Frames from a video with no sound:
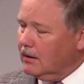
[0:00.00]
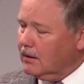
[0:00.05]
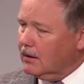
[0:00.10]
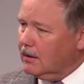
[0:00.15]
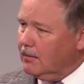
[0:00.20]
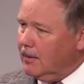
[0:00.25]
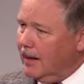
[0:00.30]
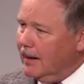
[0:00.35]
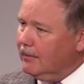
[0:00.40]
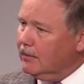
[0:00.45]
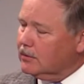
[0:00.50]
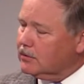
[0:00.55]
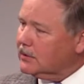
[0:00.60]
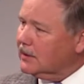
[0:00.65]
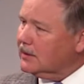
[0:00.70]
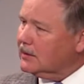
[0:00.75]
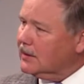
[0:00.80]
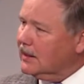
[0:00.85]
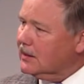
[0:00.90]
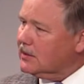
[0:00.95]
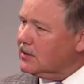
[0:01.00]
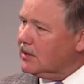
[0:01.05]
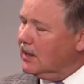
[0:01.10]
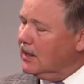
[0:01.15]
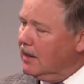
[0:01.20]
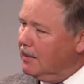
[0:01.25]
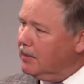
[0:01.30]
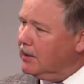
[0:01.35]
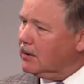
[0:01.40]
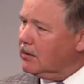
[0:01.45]
The Bible says that's a
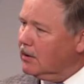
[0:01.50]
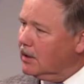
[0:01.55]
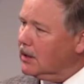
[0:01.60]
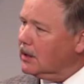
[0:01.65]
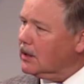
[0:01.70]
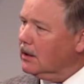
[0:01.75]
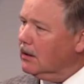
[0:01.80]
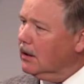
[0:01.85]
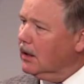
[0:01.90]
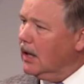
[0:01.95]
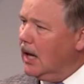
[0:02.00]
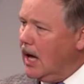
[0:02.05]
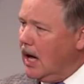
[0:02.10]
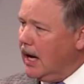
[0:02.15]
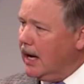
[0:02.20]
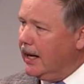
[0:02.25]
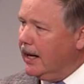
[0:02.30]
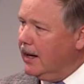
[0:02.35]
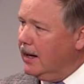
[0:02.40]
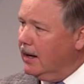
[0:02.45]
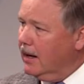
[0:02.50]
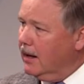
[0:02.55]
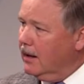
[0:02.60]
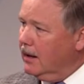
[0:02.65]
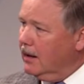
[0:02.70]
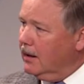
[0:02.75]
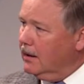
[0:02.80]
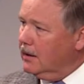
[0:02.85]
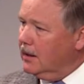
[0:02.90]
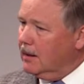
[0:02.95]
hypocritical lie,
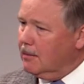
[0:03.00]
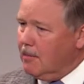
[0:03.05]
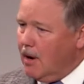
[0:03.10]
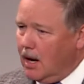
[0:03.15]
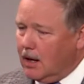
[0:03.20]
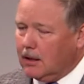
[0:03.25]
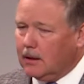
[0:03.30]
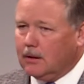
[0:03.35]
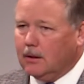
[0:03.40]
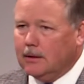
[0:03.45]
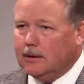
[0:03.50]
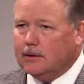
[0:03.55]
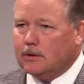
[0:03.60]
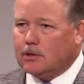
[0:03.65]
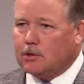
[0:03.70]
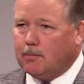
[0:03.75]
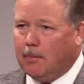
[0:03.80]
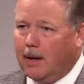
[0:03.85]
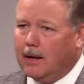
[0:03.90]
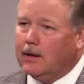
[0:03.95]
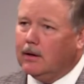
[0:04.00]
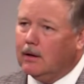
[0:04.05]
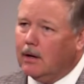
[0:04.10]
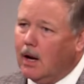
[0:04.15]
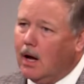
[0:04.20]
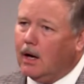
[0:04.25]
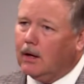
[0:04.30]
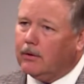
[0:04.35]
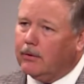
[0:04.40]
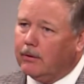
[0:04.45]
demonically inspired
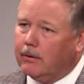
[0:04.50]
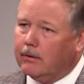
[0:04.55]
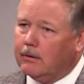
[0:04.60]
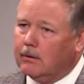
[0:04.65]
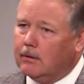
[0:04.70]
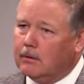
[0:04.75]
doctrine.